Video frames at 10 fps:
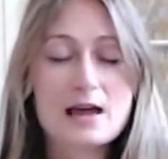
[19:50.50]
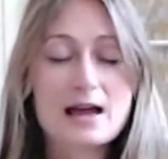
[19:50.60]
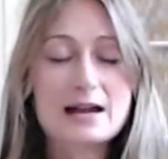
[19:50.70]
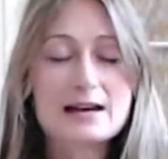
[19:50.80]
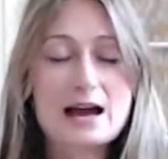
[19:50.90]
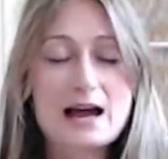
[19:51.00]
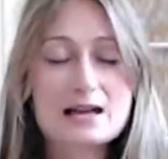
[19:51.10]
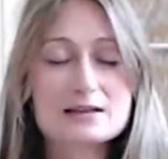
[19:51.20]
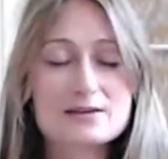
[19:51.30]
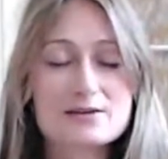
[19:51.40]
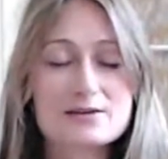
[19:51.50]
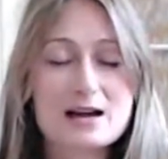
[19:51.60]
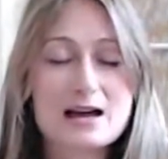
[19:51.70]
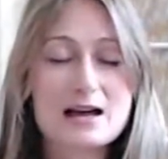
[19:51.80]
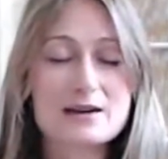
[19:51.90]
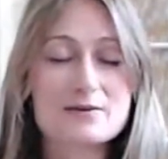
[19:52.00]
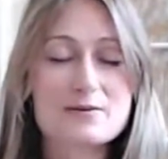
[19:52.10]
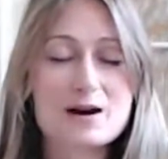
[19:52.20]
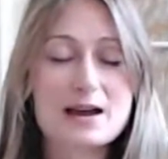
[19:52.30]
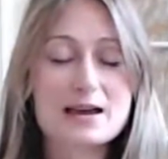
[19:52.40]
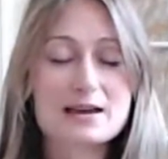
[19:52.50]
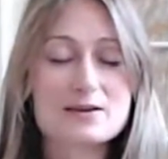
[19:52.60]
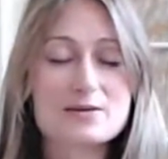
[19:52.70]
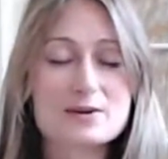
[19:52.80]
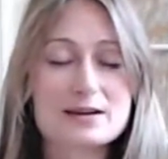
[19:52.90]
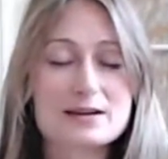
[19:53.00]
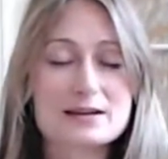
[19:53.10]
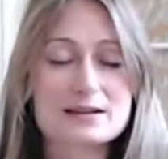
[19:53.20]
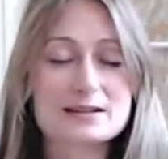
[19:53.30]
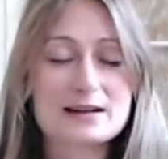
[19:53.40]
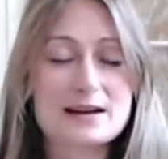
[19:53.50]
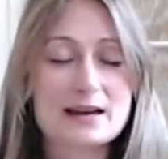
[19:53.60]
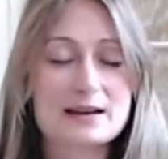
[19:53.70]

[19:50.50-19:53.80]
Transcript: And ask your heart why you are here today.